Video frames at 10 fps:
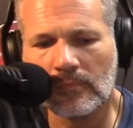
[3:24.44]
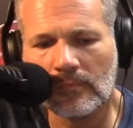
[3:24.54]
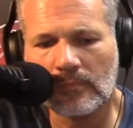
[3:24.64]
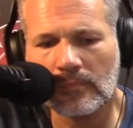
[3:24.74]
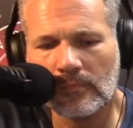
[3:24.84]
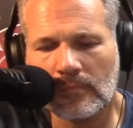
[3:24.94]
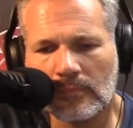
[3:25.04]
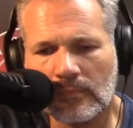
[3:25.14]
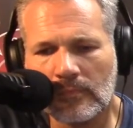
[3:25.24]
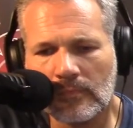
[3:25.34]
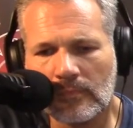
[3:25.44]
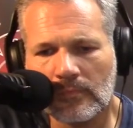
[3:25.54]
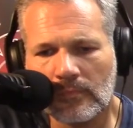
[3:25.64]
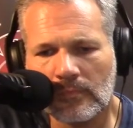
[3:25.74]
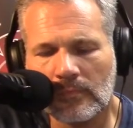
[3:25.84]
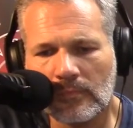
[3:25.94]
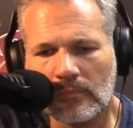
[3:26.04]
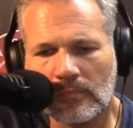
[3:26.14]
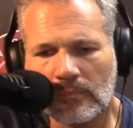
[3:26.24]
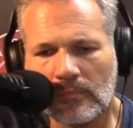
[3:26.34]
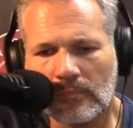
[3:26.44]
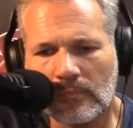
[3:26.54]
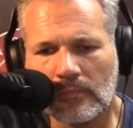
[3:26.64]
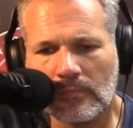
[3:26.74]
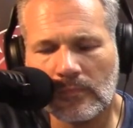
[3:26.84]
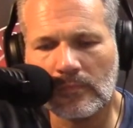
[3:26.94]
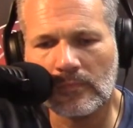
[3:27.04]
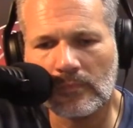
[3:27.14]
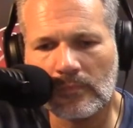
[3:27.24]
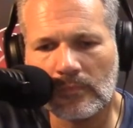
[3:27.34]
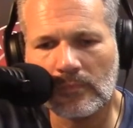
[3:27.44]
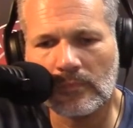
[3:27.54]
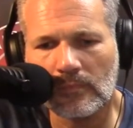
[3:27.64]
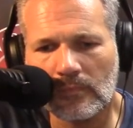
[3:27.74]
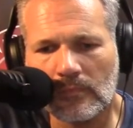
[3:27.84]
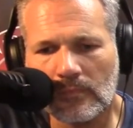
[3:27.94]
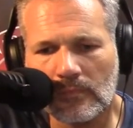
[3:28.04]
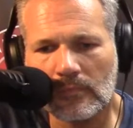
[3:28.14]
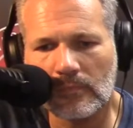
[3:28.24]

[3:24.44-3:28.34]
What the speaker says: (not speaking)